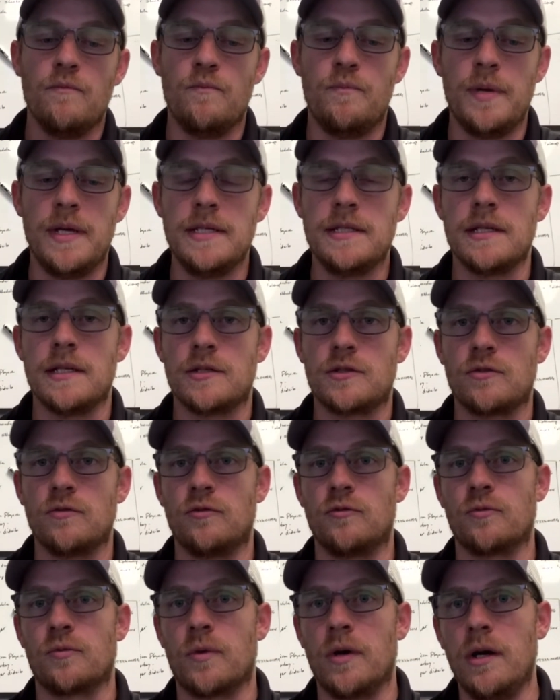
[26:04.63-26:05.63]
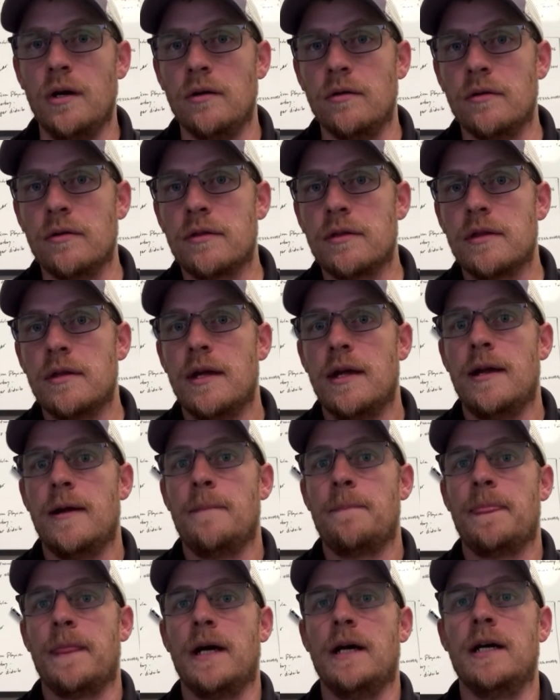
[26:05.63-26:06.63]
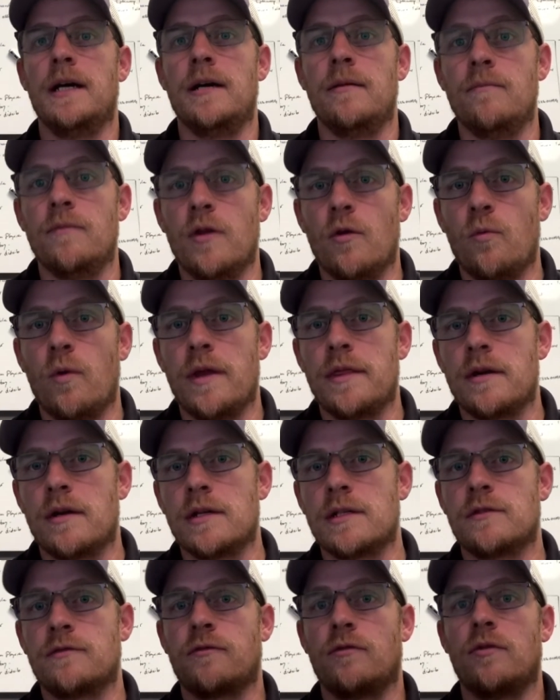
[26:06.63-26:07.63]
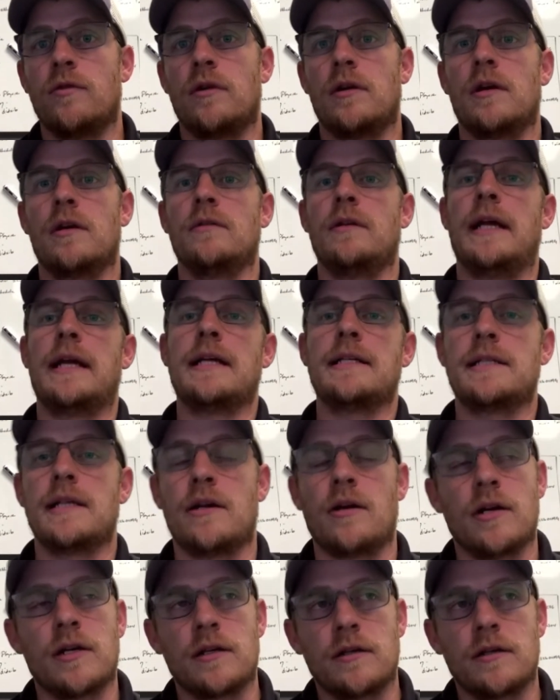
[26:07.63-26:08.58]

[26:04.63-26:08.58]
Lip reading: business growth. Whether it's for, like I said, our